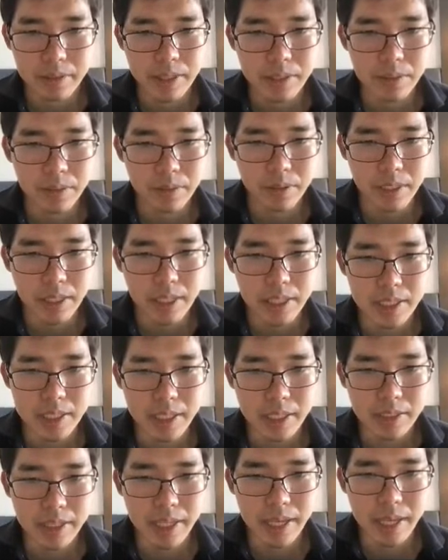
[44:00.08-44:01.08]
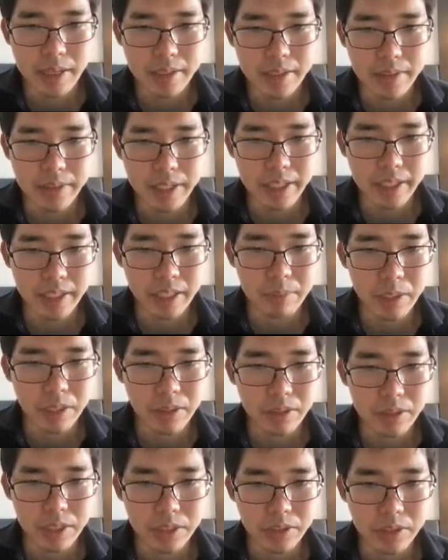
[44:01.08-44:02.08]
so it's again the relative
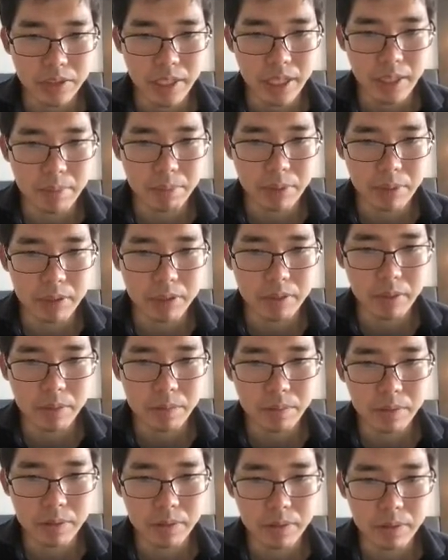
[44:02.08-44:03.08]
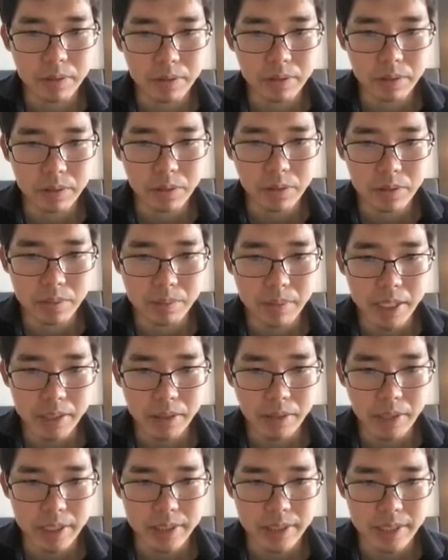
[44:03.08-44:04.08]
condition number for two
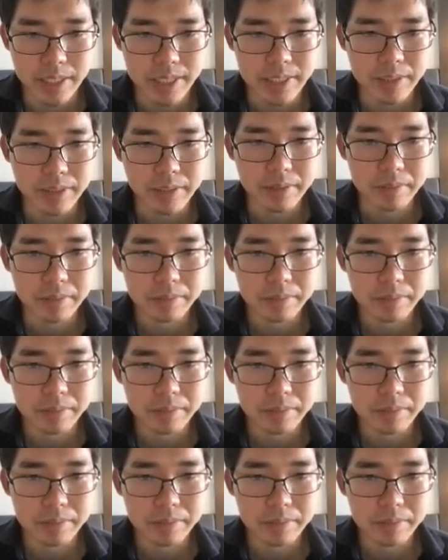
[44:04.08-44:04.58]
matrices.